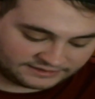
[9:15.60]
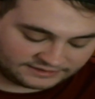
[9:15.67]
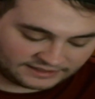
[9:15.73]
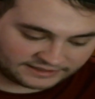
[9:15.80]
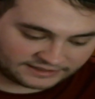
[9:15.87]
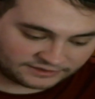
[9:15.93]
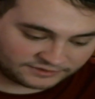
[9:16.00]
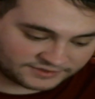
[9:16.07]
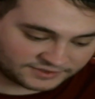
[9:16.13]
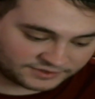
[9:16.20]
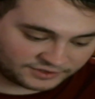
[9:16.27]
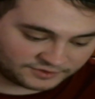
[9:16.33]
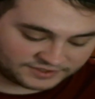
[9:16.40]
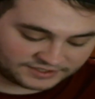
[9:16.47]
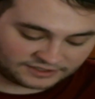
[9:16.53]
I can also
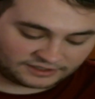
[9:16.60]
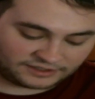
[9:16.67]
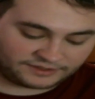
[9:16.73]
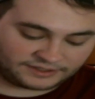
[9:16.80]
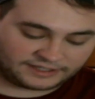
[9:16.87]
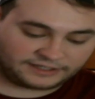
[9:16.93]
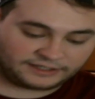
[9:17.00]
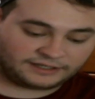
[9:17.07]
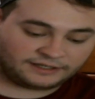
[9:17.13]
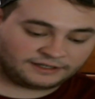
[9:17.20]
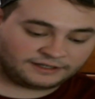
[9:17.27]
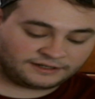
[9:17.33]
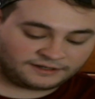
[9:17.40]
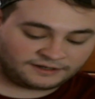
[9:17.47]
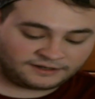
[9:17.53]
use it on like
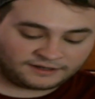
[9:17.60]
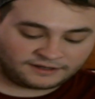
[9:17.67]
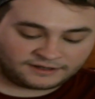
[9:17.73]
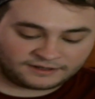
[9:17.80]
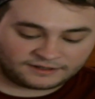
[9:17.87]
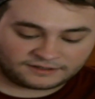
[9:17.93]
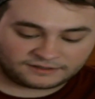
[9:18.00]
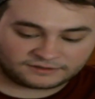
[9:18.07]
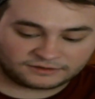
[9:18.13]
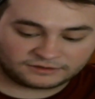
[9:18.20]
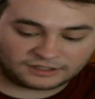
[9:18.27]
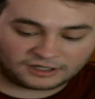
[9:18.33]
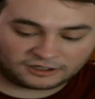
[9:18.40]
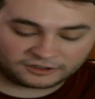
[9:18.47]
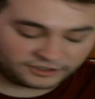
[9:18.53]

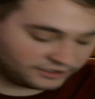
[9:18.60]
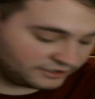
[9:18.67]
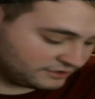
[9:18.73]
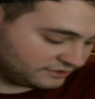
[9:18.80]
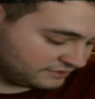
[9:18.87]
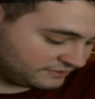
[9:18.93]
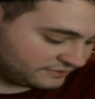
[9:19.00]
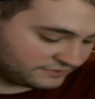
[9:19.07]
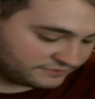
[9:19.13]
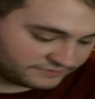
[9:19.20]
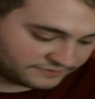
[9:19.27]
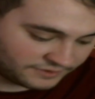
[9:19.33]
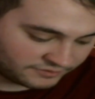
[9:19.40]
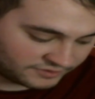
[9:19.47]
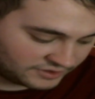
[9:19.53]
longer
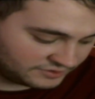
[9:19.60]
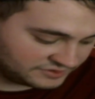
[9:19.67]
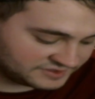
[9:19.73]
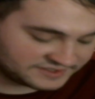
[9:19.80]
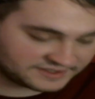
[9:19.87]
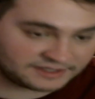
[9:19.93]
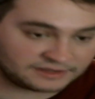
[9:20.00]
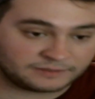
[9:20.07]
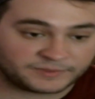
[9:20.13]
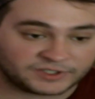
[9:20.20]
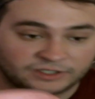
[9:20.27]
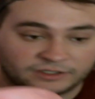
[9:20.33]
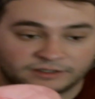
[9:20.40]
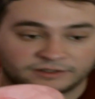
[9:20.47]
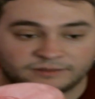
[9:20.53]
throws than the
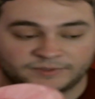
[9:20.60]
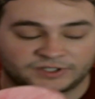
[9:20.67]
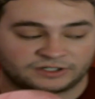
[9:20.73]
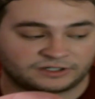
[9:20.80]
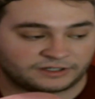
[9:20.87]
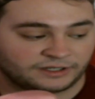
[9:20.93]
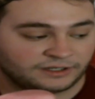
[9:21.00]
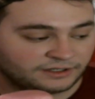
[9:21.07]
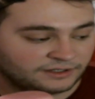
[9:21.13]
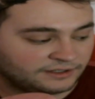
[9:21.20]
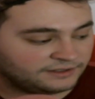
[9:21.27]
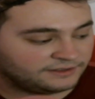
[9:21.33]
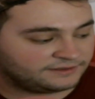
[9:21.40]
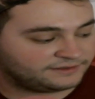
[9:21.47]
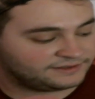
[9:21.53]
Berg. The Berg
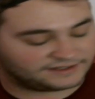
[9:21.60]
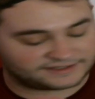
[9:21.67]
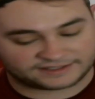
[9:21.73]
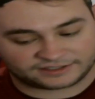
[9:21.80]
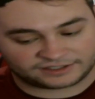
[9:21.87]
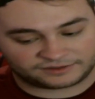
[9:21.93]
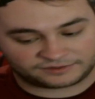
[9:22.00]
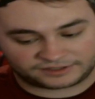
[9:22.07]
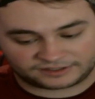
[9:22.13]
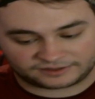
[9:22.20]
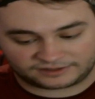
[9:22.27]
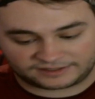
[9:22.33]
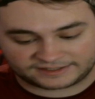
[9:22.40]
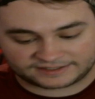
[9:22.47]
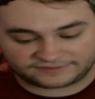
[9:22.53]
doesn't go
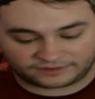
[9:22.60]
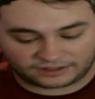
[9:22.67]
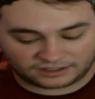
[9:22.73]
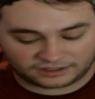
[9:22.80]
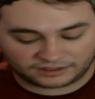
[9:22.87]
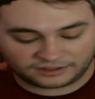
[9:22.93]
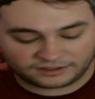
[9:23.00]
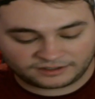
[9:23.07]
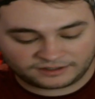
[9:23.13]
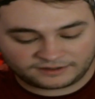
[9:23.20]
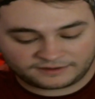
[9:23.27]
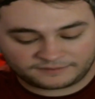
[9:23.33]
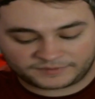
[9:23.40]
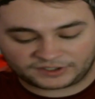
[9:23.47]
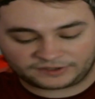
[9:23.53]
nearly as far,
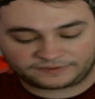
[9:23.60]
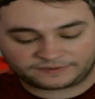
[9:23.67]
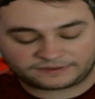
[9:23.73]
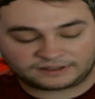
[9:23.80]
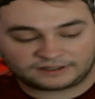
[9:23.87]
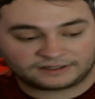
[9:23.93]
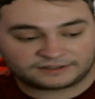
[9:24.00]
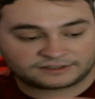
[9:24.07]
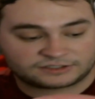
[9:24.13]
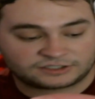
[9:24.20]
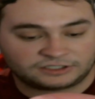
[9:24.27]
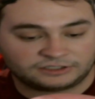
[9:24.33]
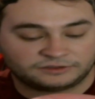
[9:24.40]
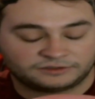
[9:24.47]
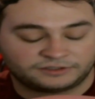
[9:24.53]
but the
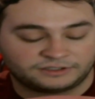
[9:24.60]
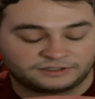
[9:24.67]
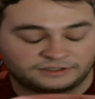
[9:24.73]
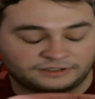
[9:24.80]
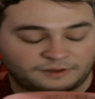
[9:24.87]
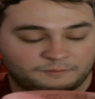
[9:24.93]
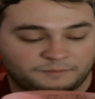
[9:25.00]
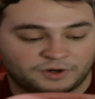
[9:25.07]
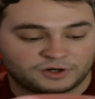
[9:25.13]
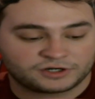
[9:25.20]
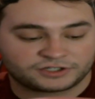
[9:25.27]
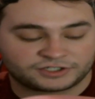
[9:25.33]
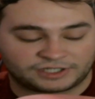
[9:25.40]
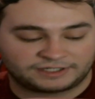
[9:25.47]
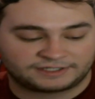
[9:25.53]
Shield can
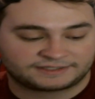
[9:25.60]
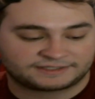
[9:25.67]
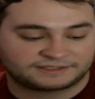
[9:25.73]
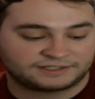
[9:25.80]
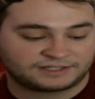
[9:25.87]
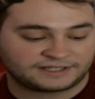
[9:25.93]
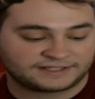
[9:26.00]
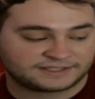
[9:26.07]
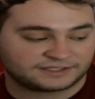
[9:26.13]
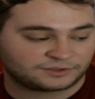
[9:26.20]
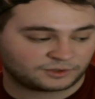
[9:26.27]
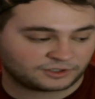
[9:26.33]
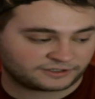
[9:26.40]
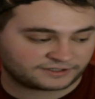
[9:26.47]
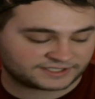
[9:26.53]
push, and it's nice and
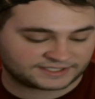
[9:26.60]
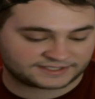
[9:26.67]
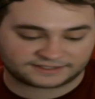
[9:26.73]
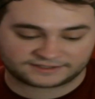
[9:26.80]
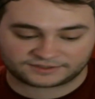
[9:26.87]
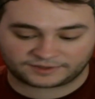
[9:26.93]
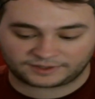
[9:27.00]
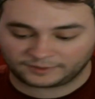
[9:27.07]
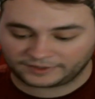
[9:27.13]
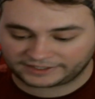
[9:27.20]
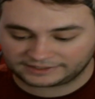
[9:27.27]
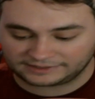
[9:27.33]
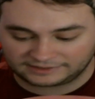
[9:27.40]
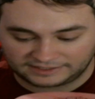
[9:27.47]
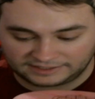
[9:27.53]
torque resistant, so I know I
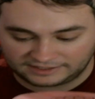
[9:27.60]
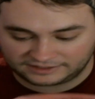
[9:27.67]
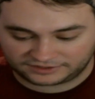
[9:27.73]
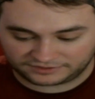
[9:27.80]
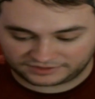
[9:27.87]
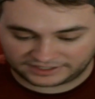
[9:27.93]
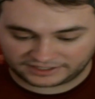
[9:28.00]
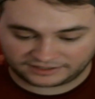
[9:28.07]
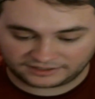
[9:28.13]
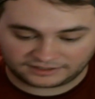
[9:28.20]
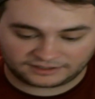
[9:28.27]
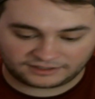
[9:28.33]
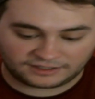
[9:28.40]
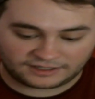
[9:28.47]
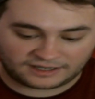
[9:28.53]
can lean into it,
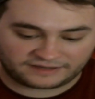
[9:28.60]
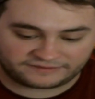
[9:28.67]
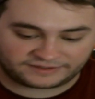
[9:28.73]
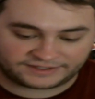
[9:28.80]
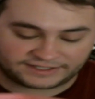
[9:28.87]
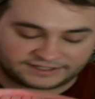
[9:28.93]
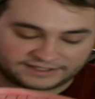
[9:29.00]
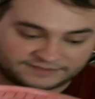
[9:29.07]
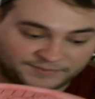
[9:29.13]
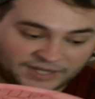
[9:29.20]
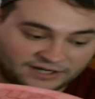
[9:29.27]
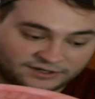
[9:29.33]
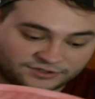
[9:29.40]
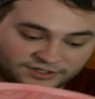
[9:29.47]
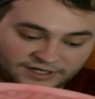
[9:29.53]
have like a nice
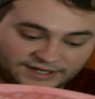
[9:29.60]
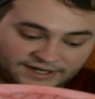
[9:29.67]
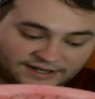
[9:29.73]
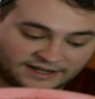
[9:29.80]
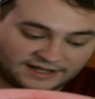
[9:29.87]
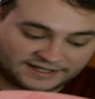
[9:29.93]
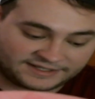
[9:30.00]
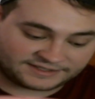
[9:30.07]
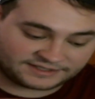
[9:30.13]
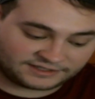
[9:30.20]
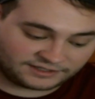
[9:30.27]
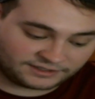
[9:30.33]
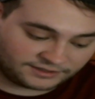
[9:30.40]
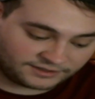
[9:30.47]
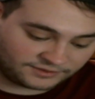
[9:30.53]
penetrating
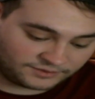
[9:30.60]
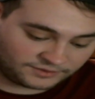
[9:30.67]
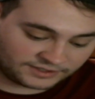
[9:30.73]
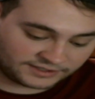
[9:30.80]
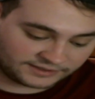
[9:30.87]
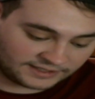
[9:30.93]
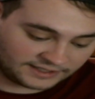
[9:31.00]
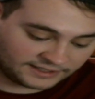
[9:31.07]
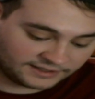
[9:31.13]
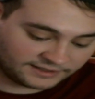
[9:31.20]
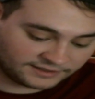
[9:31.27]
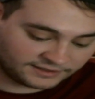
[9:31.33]
hyzer or